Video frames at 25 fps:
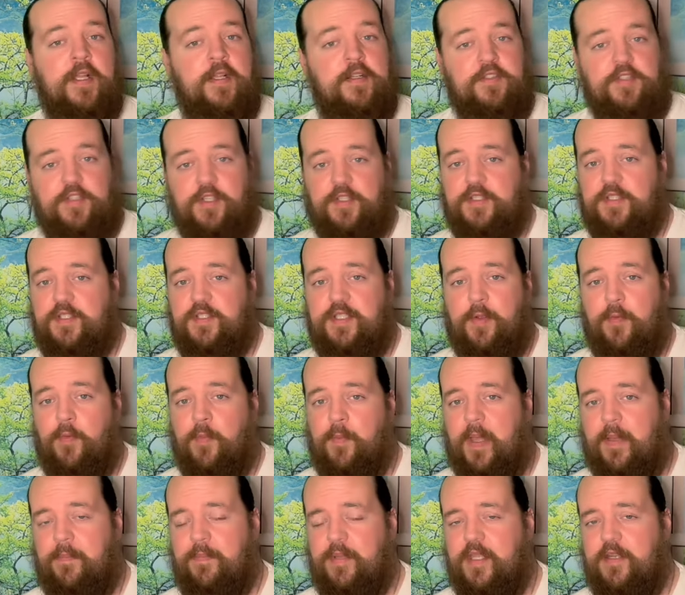Just see what
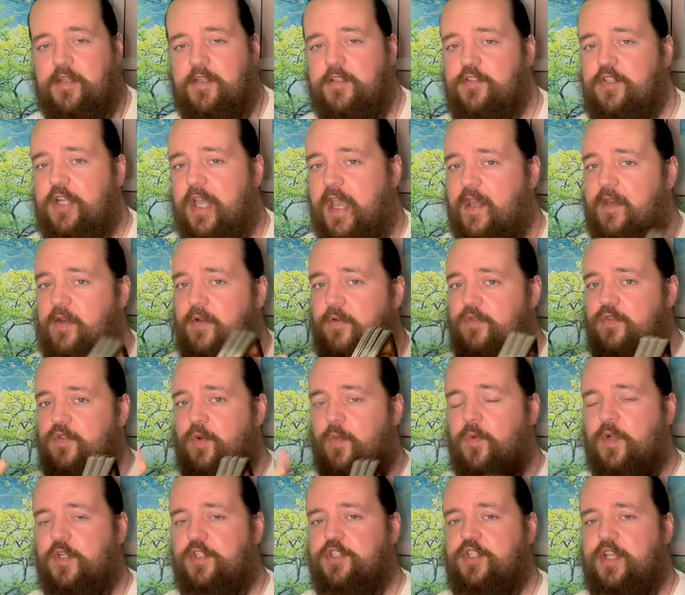might be in the shadows or
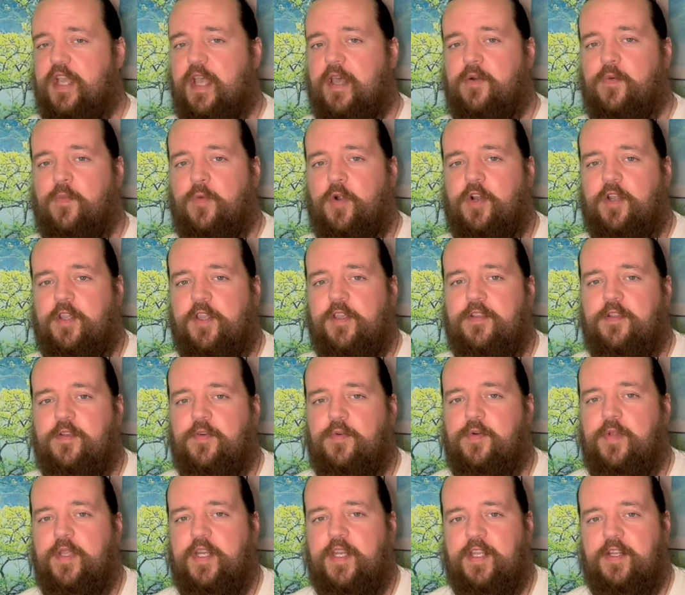what shadow work you
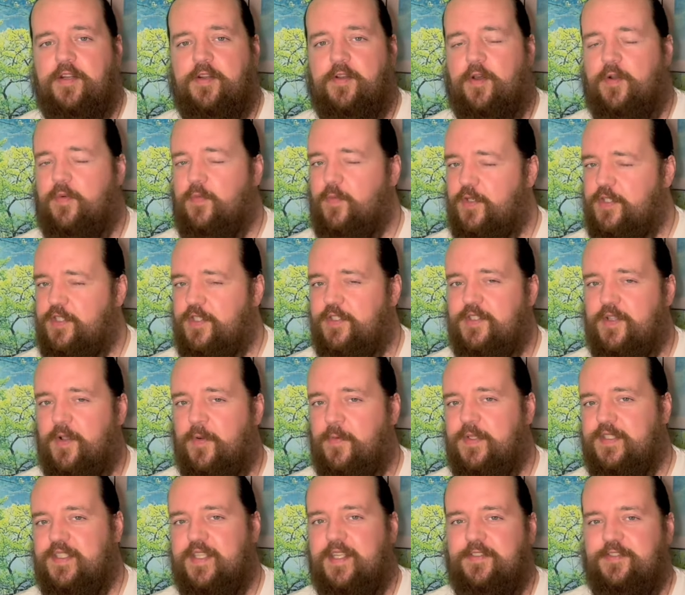can lean in on, which is
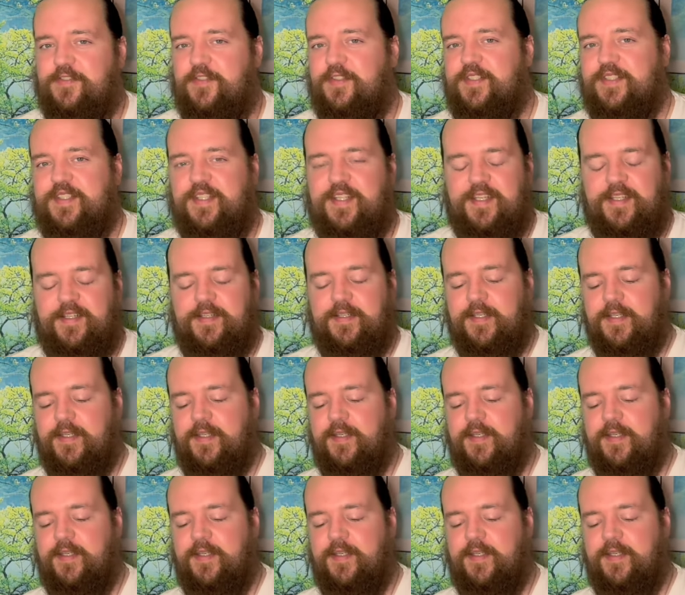always interesting.